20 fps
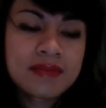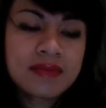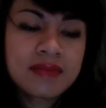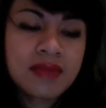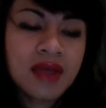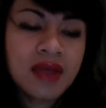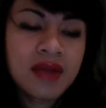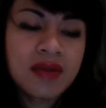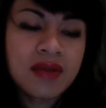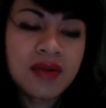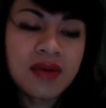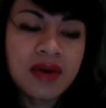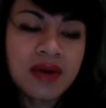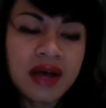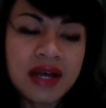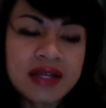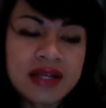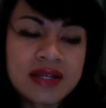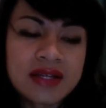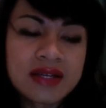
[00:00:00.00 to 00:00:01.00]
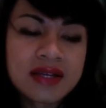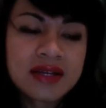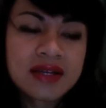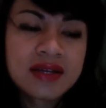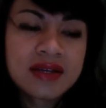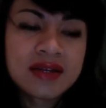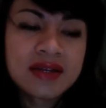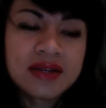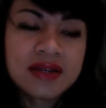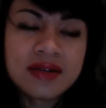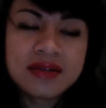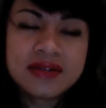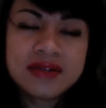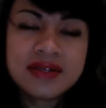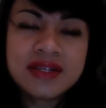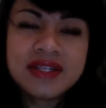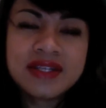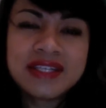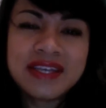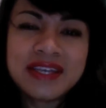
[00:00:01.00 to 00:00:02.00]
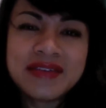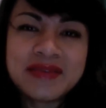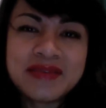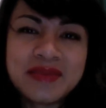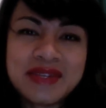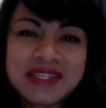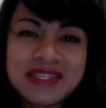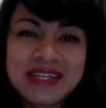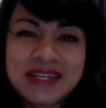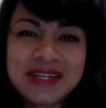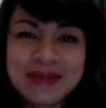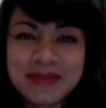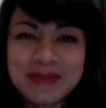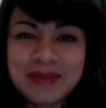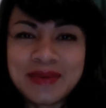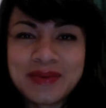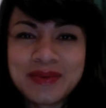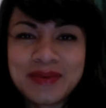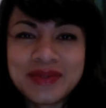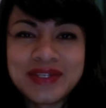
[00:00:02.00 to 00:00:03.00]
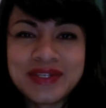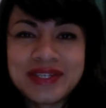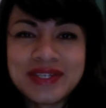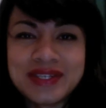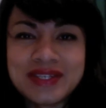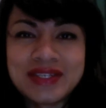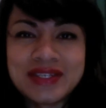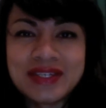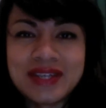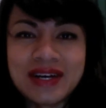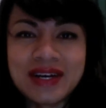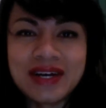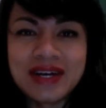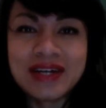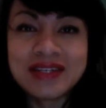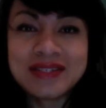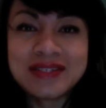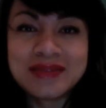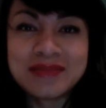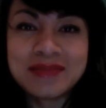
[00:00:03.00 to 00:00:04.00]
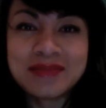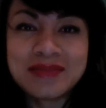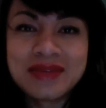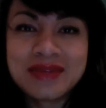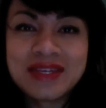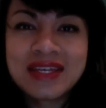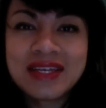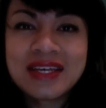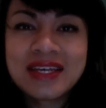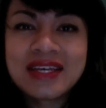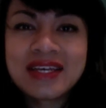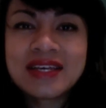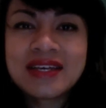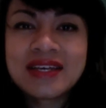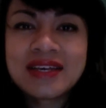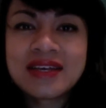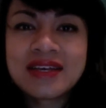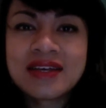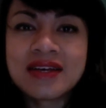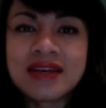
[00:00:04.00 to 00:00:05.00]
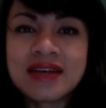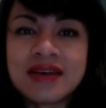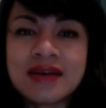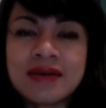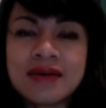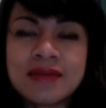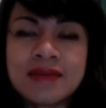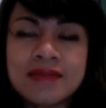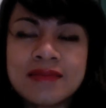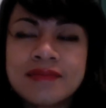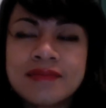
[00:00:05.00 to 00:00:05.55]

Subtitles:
I don't know. It also just saves me time, which is awesome. Um,